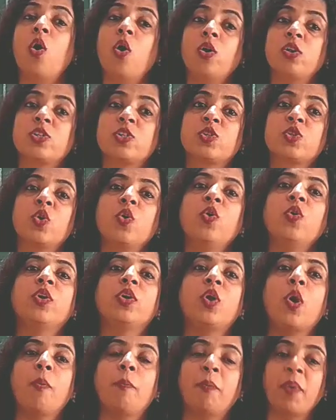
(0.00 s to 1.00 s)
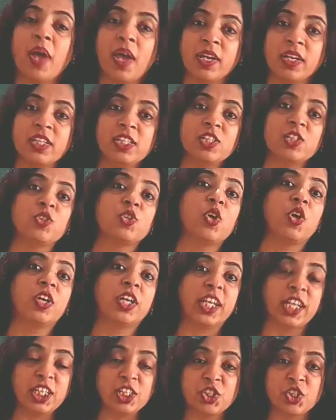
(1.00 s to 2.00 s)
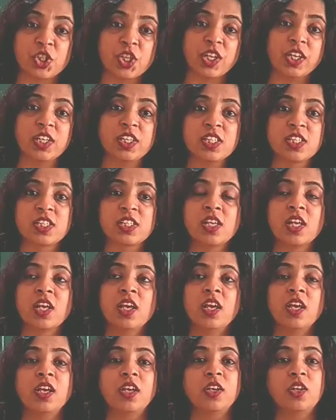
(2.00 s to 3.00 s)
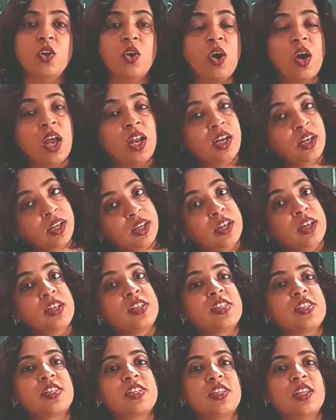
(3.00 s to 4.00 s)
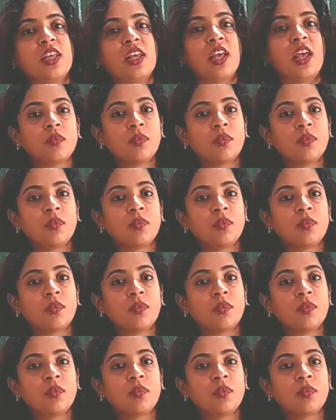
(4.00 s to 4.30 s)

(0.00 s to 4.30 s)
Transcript: also your parents, your teachers, your elders